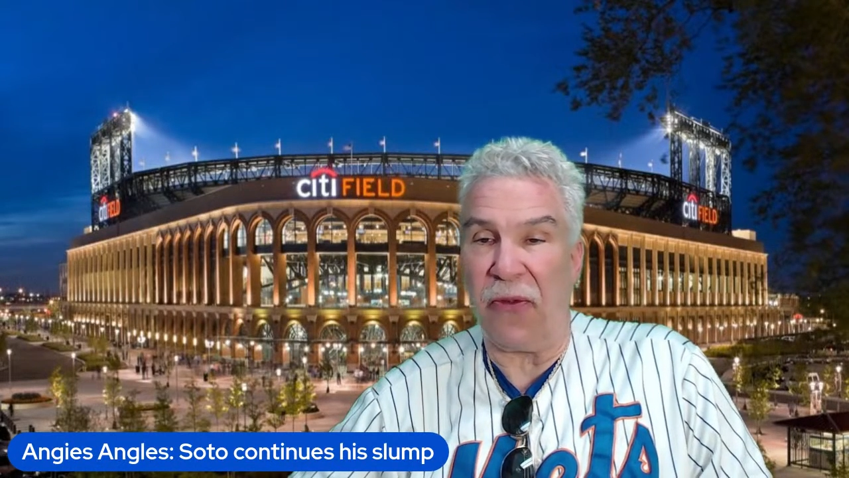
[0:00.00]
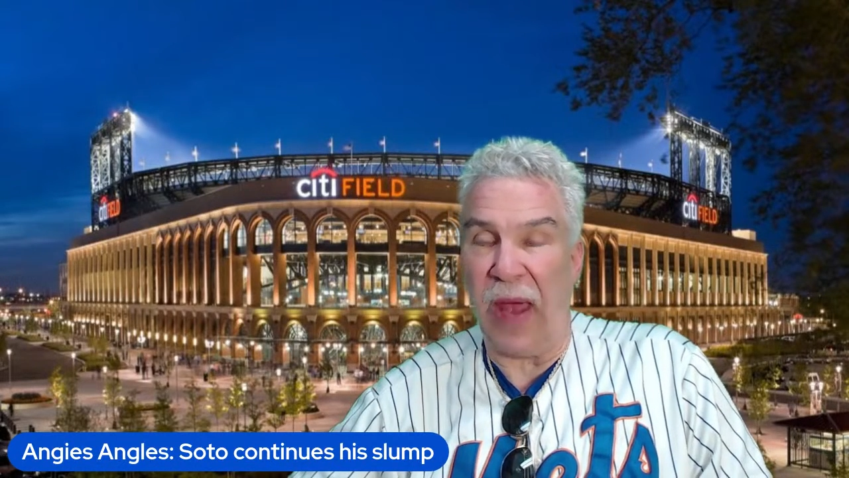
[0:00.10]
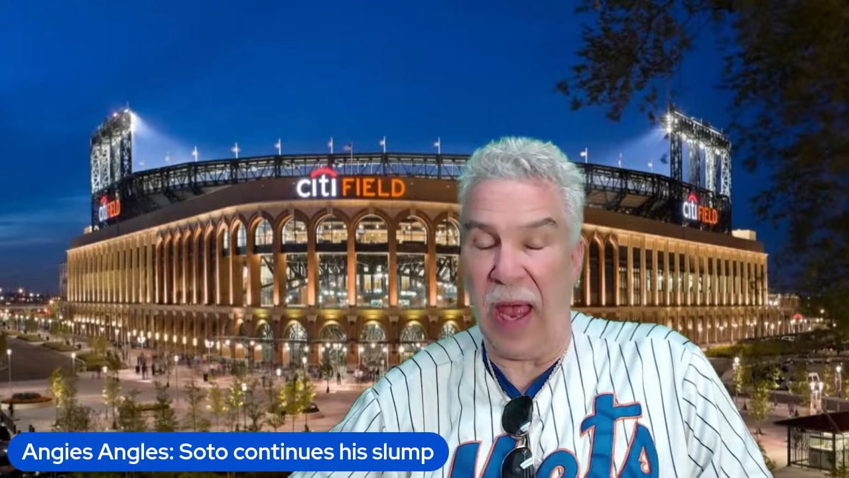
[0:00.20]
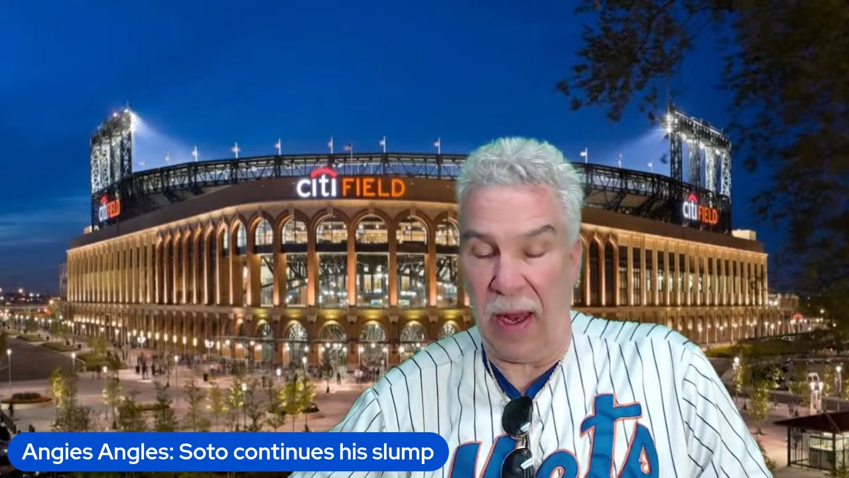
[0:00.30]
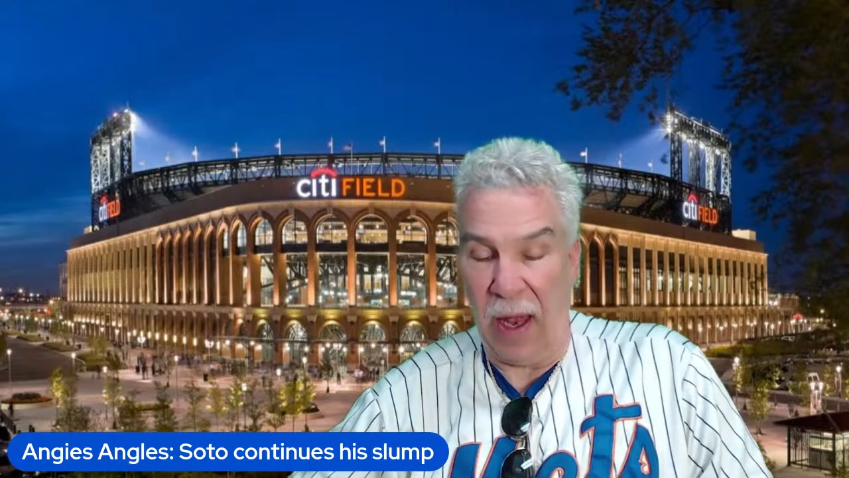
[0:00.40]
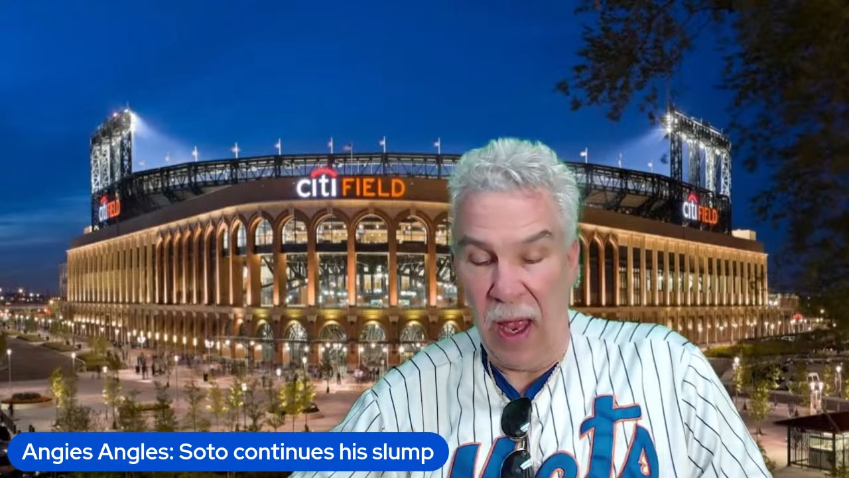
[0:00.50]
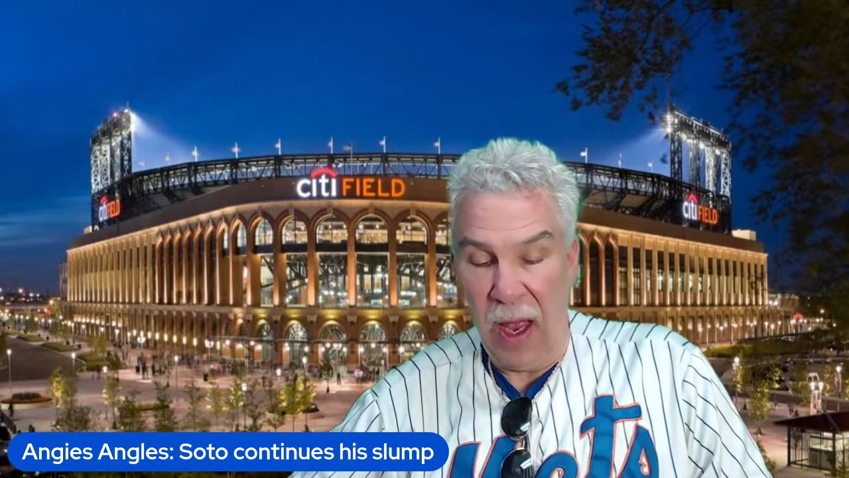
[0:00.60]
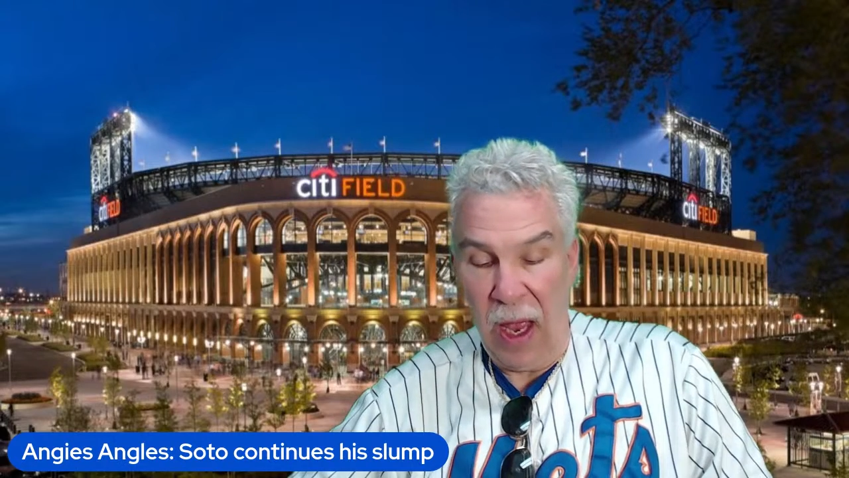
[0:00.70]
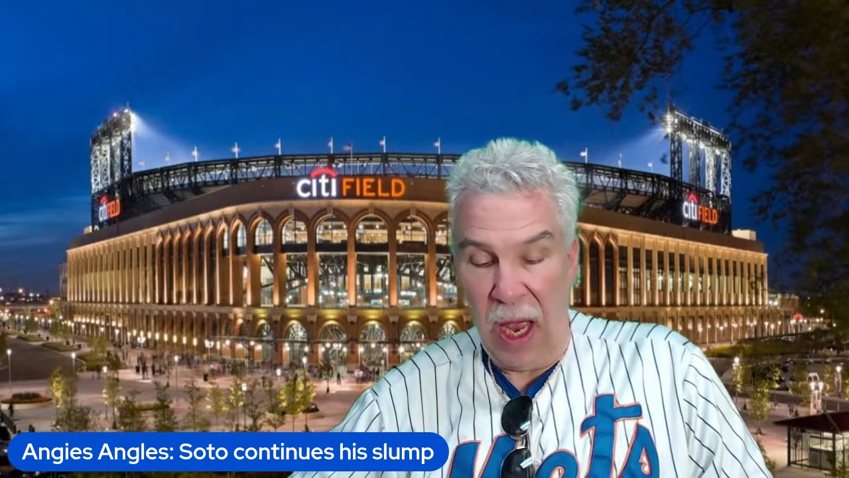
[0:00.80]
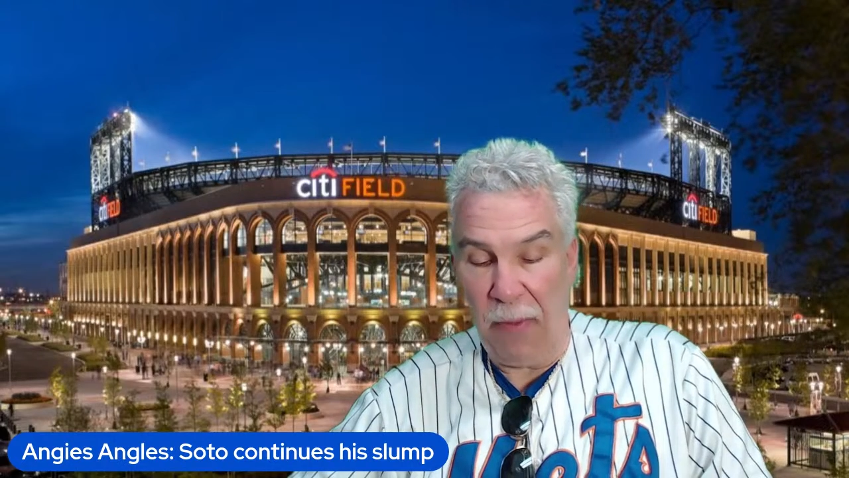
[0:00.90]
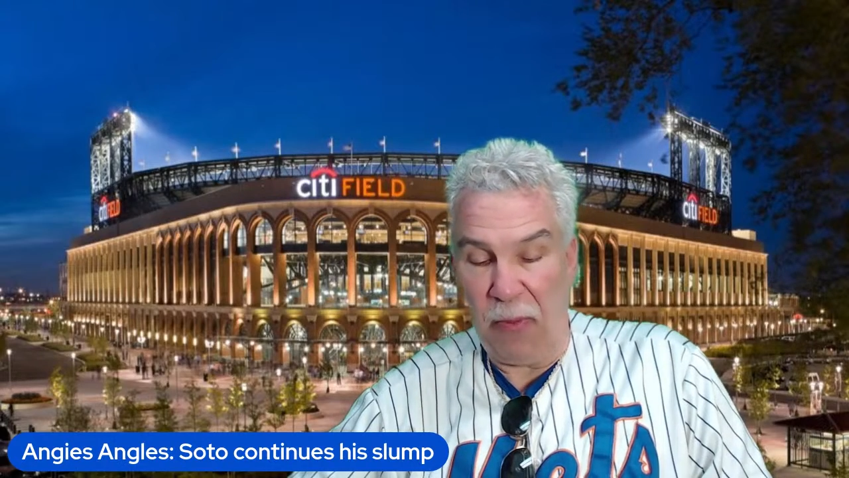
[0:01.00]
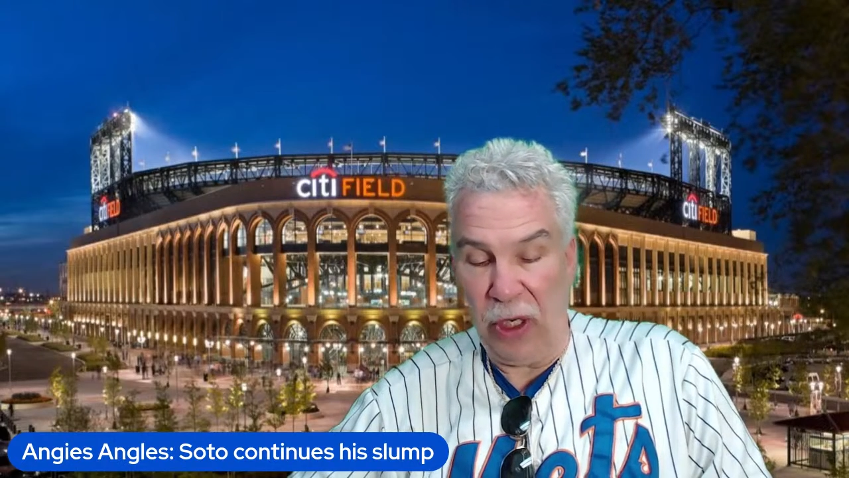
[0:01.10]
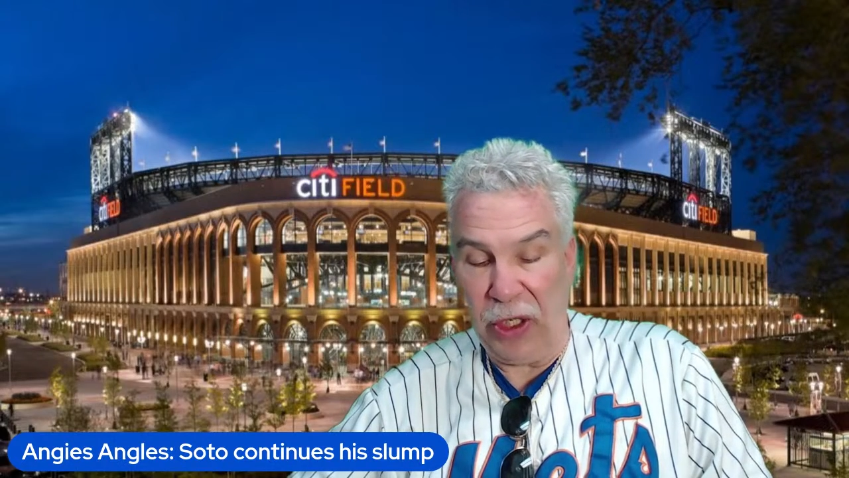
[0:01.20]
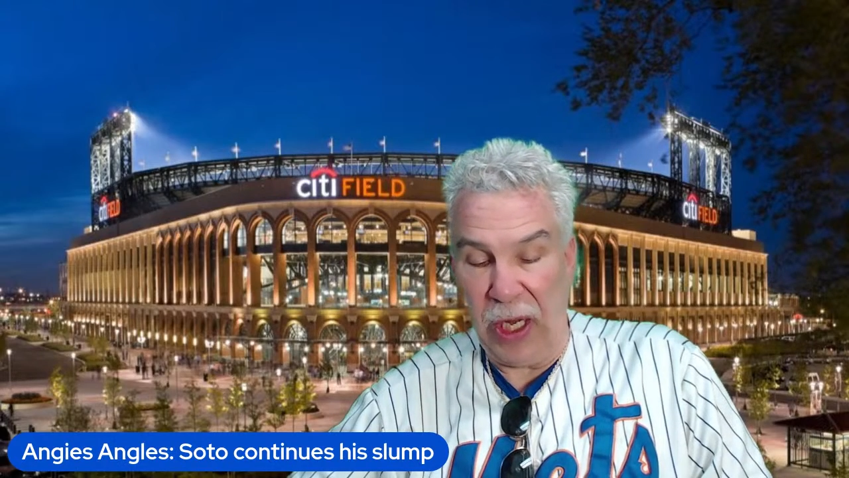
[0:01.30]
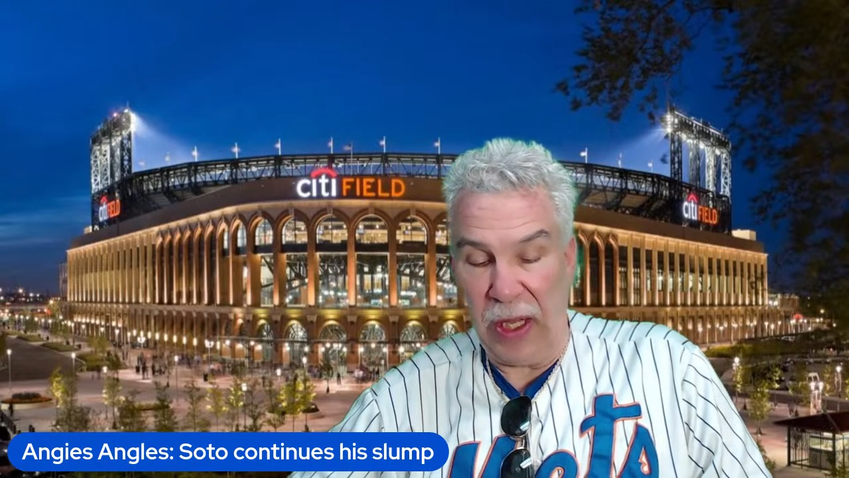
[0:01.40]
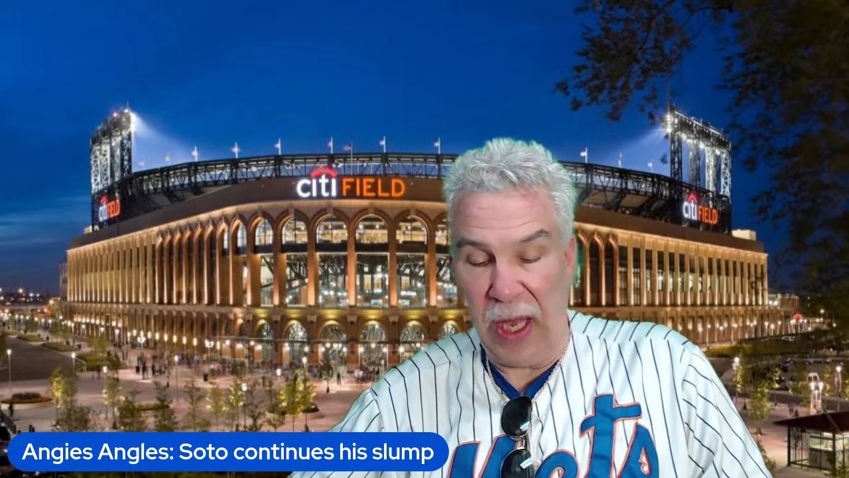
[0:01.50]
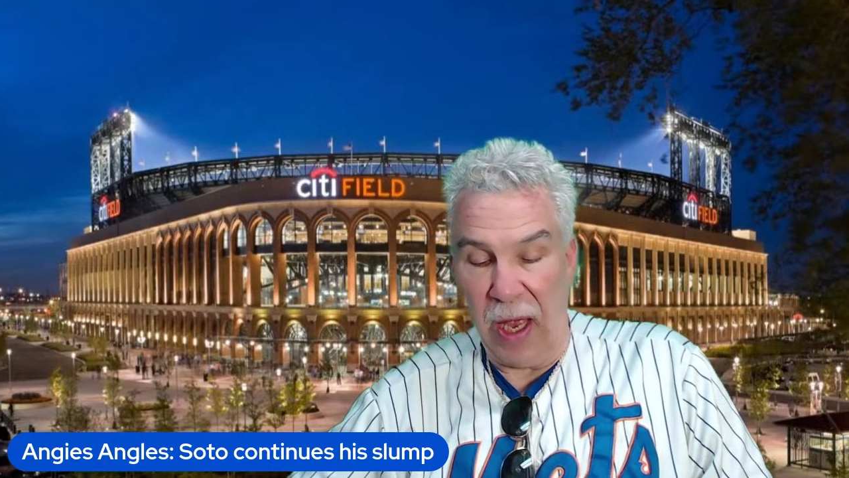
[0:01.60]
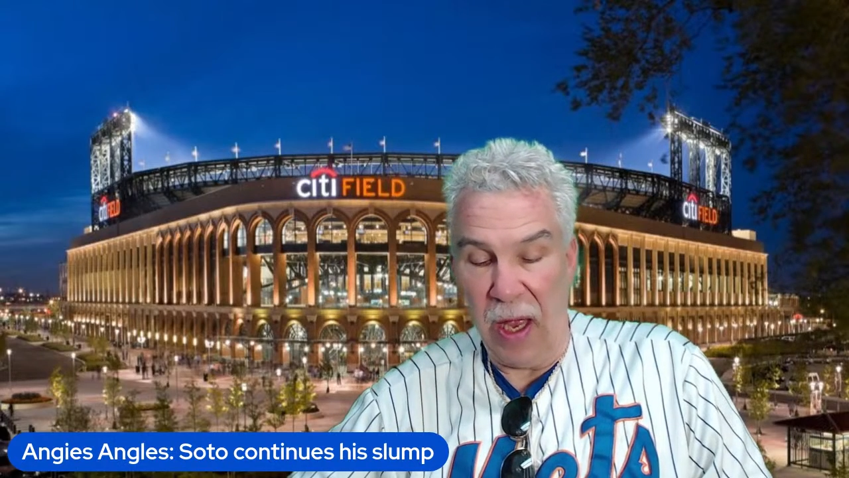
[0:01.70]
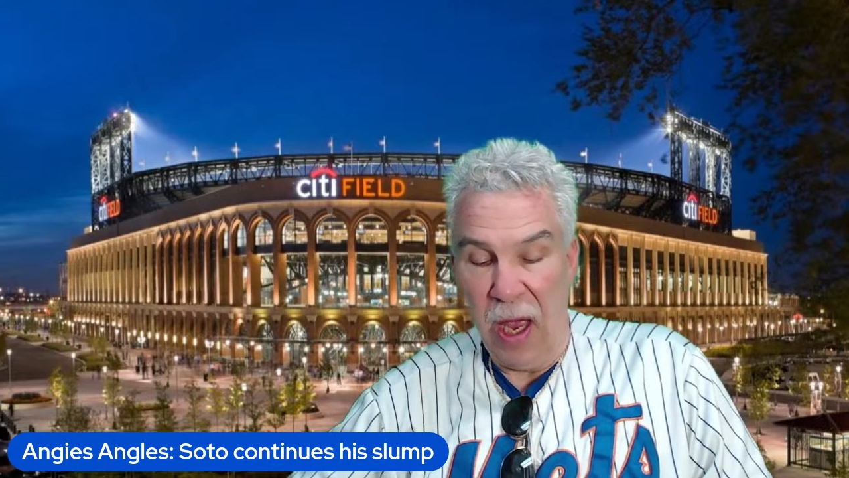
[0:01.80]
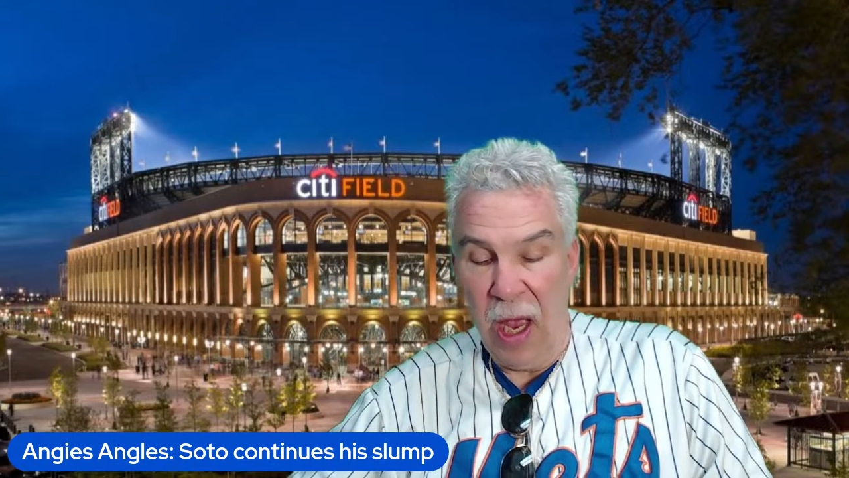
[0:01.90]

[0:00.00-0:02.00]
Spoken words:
for that. I appreciate that.